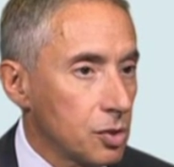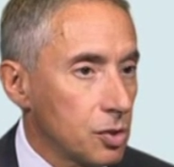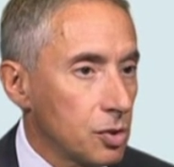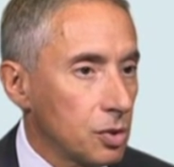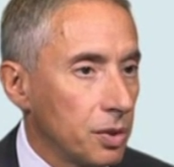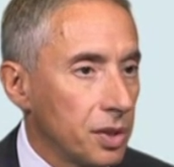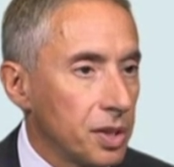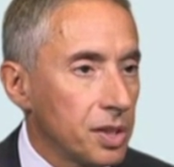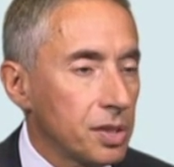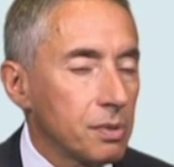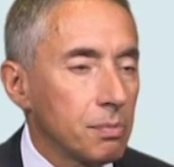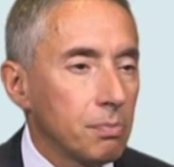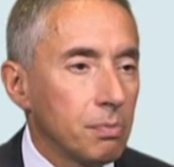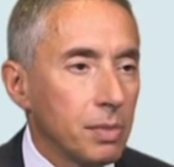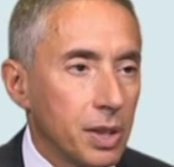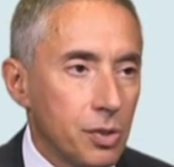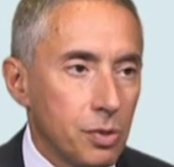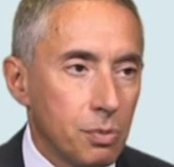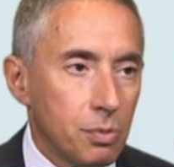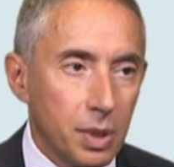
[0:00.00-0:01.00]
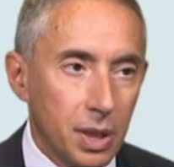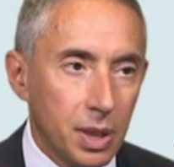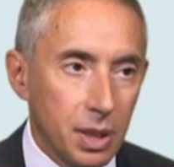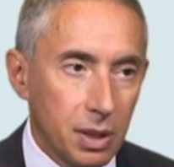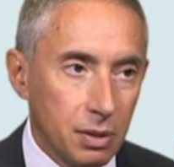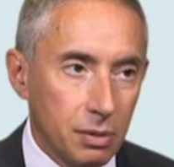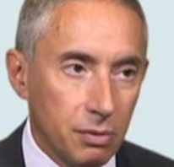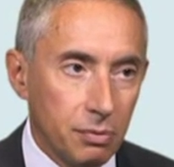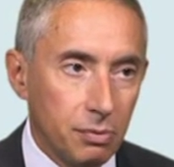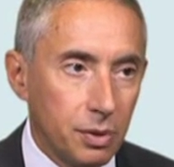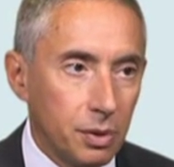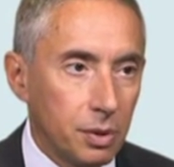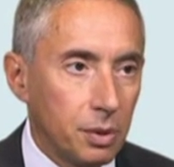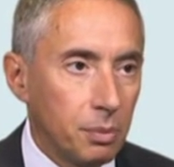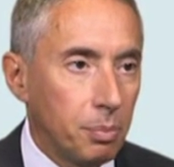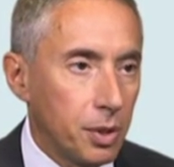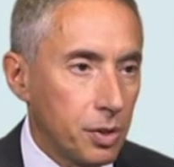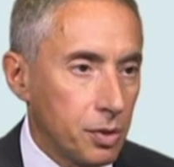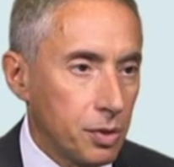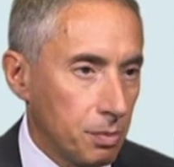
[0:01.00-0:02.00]
So it's much better for
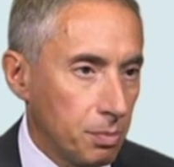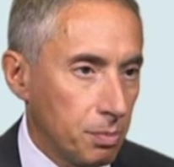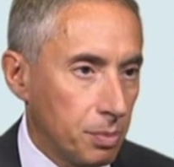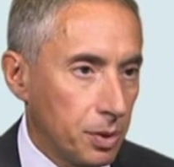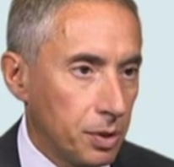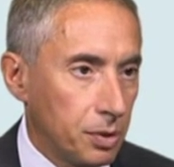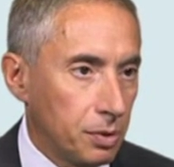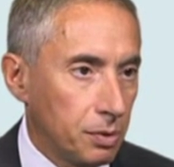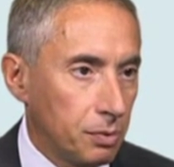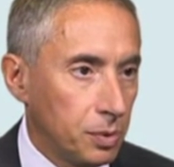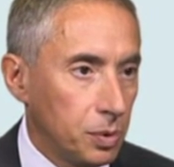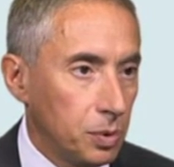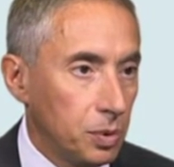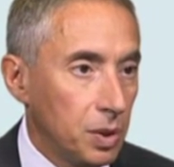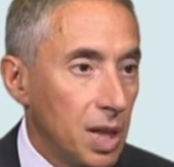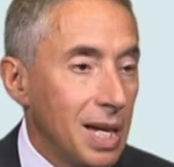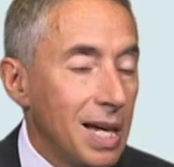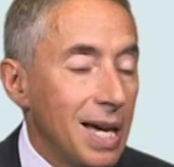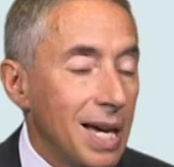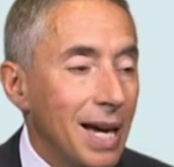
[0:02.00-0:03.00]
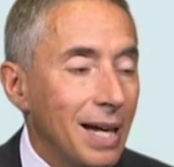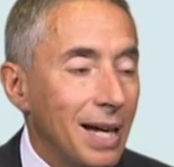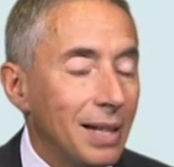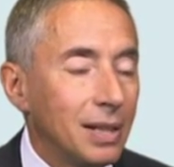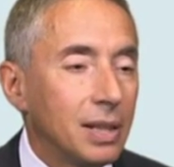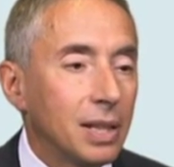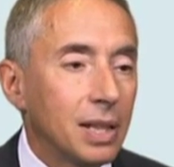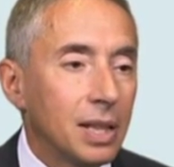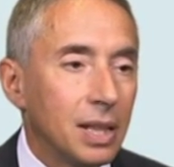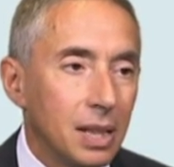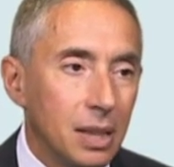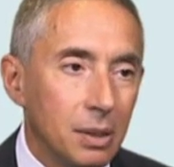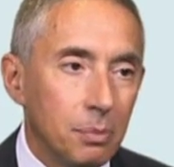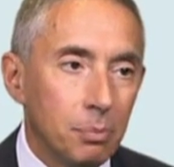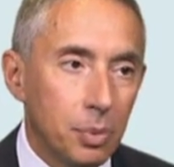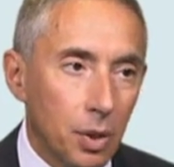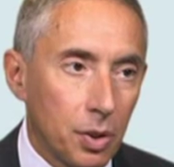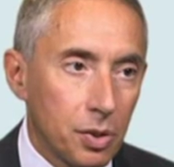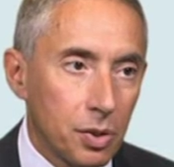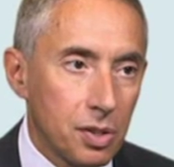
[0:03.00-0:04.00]
the patient point of view, and the
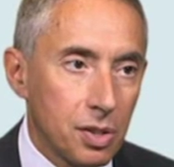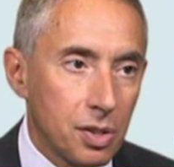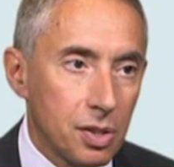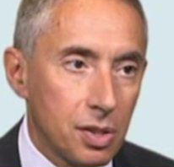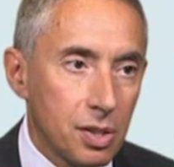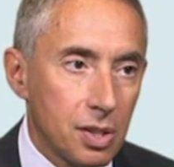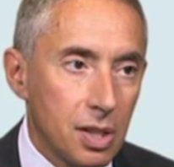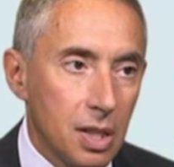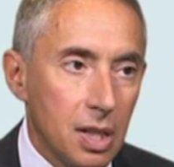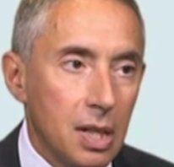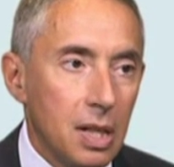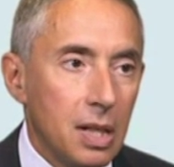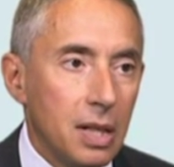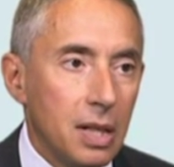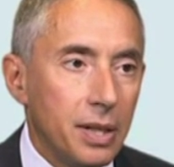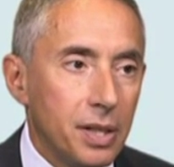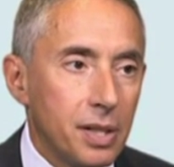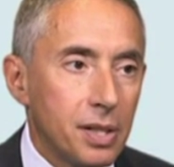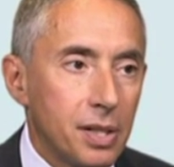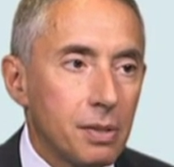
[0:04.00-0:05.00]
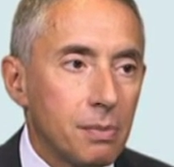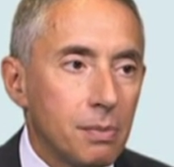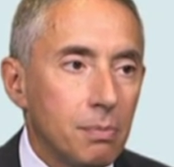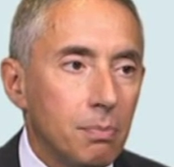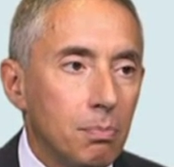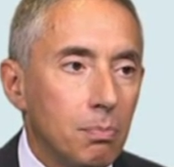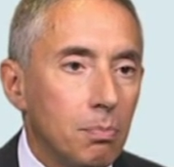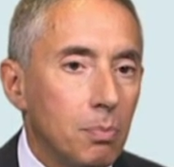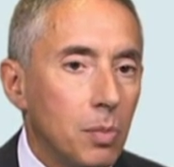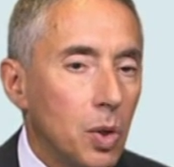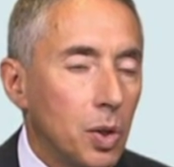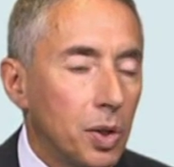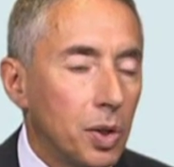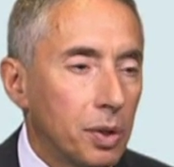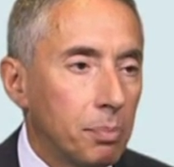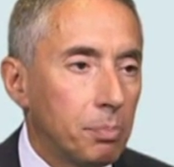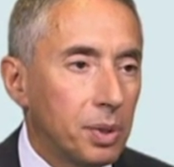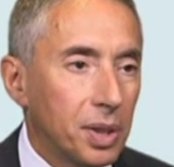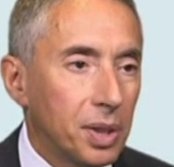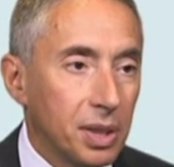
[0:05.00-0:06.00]
healing process is
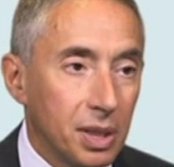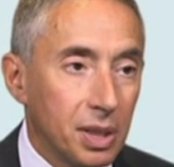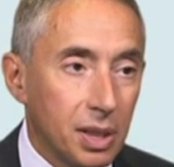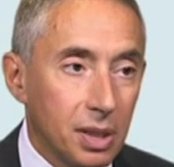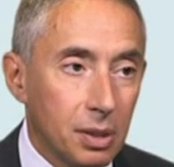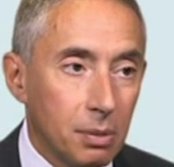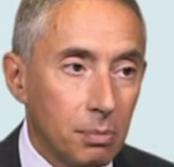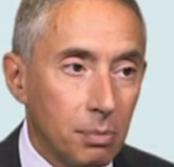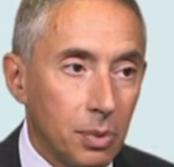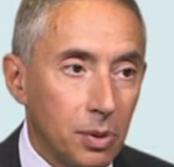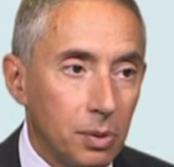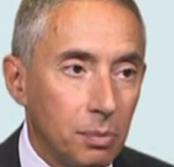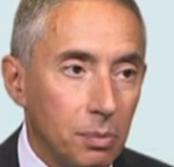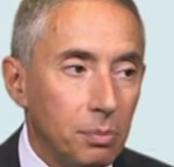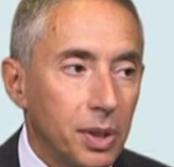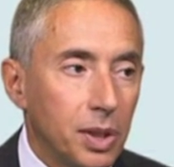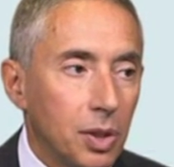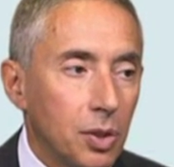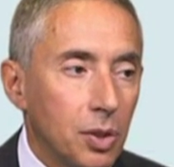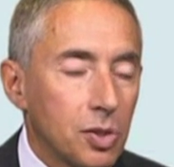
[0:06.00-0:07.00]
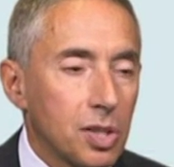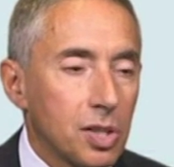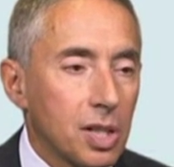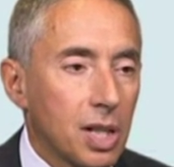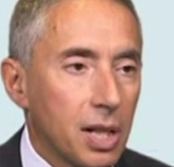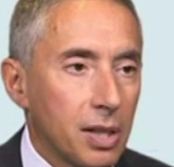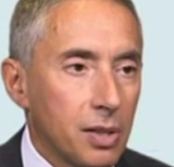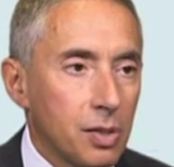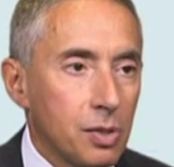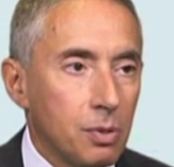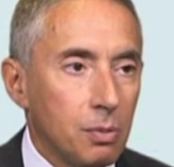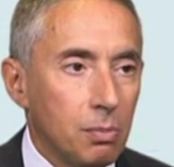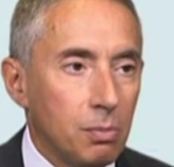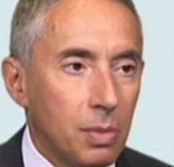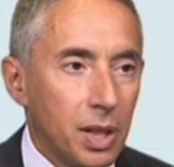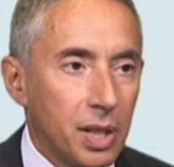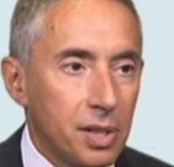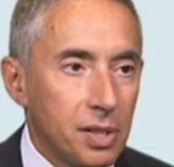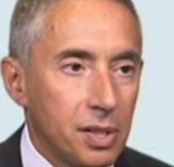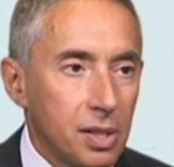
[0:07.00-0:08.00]
more predictable because
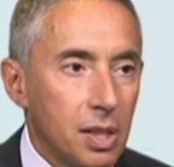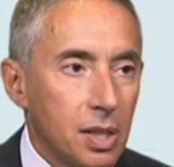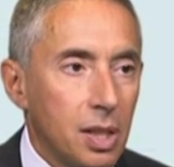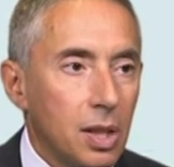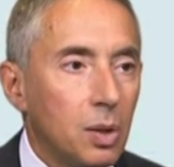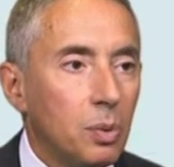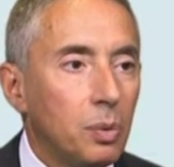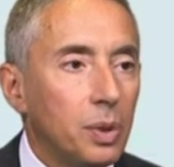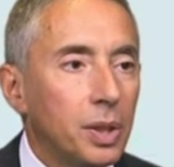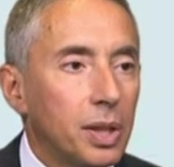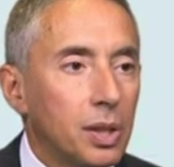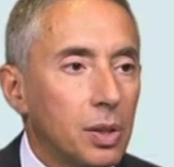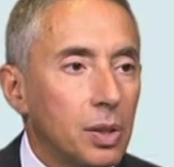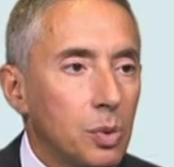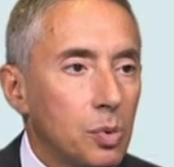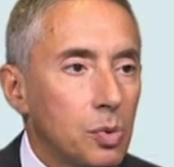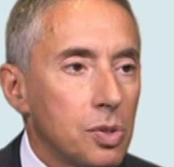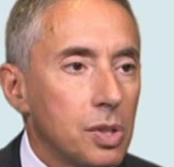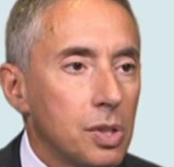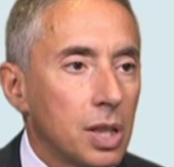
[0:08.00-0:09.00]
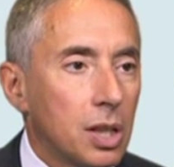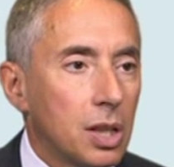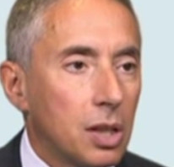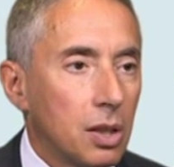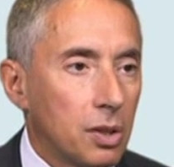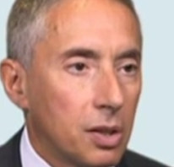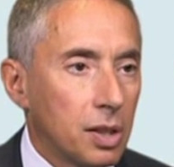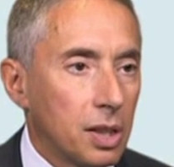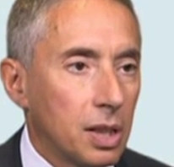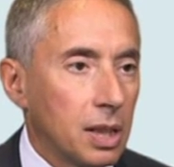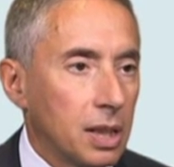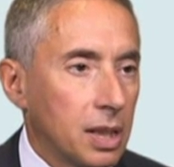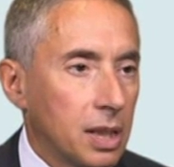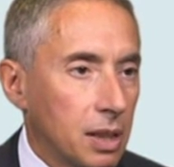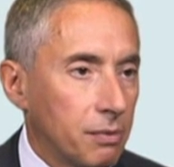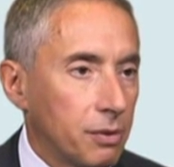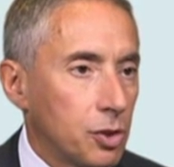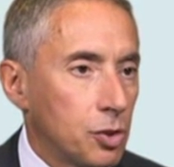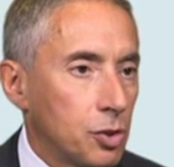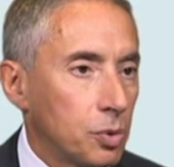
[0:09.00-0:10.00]
customized we reduce the corneal
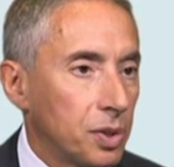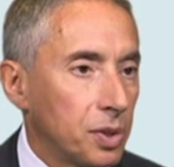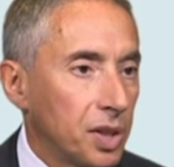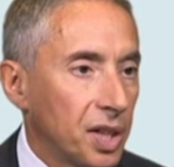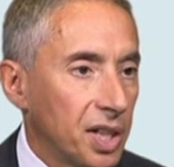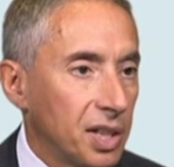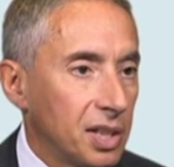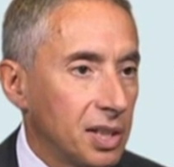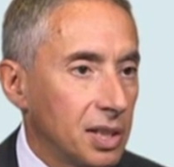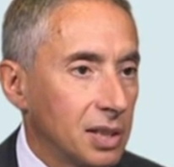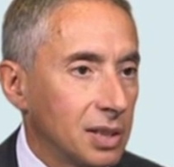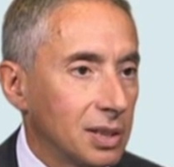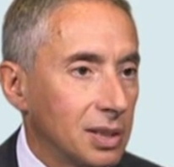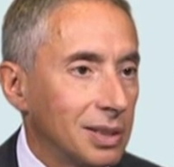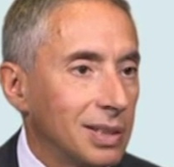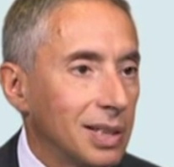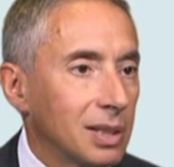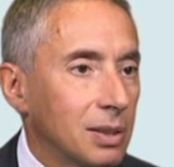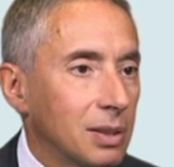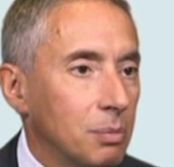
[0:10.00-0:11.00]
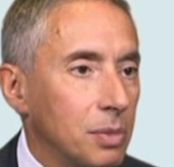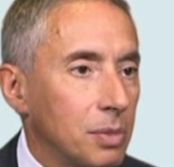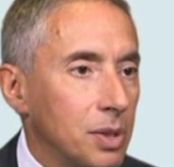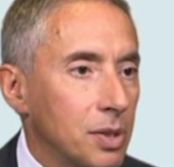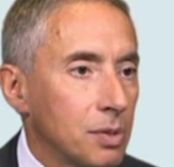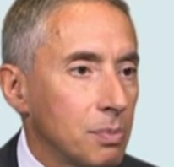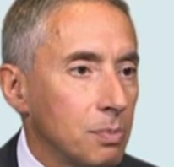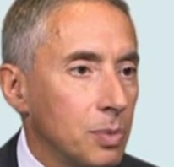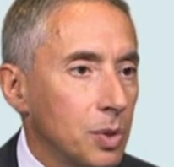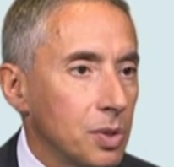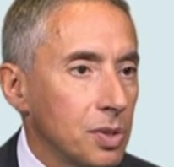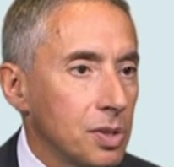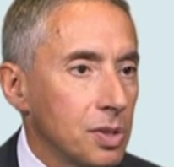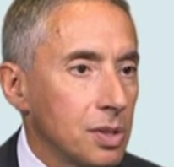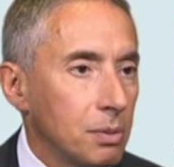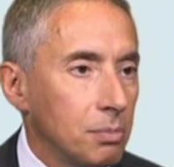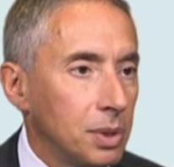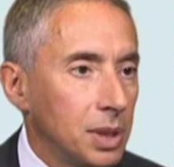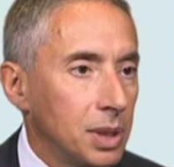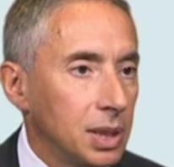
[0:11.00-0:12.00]
curvature gradient. That means more
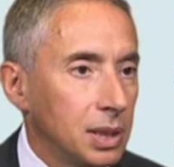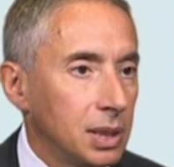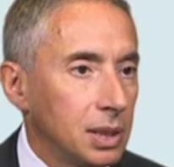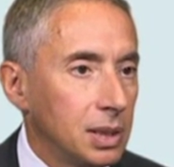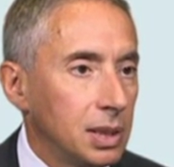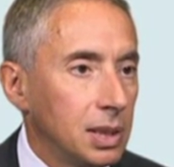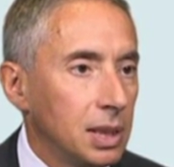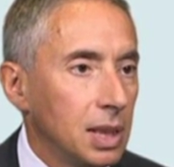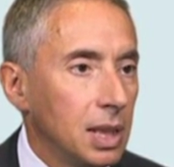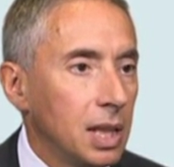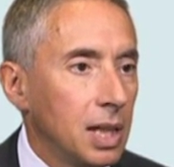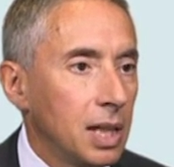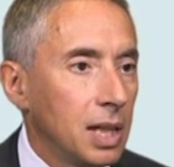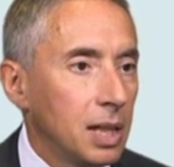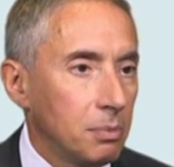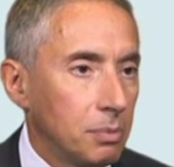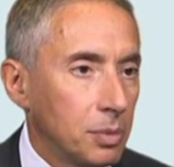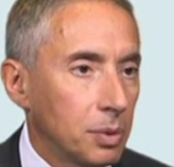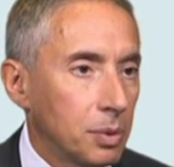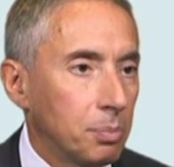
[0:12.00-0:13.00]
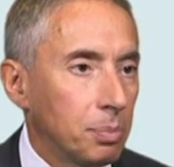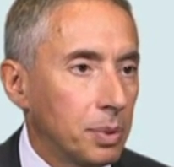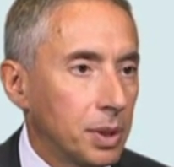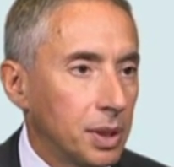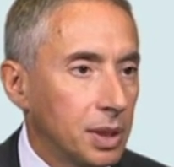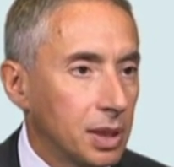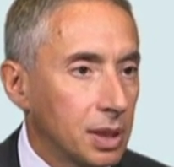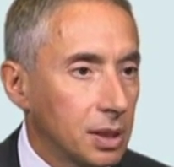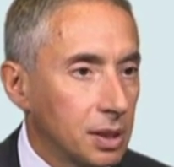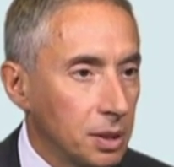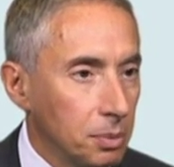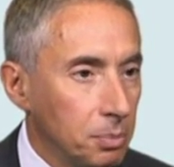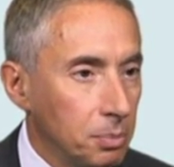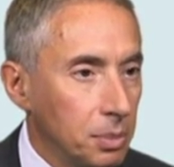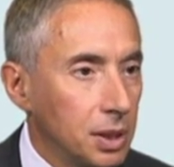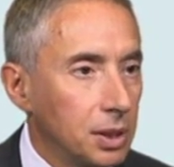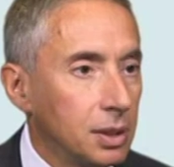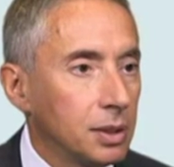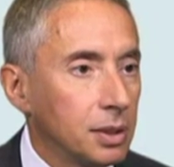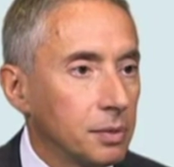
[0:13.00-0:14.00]
stability and more
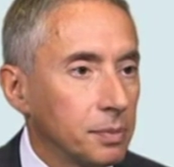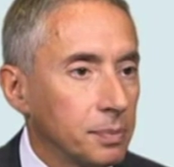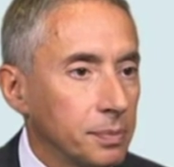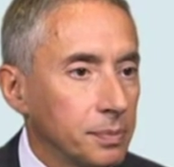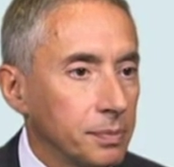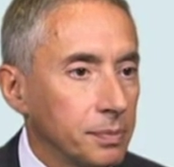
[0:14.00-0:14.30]
predictability.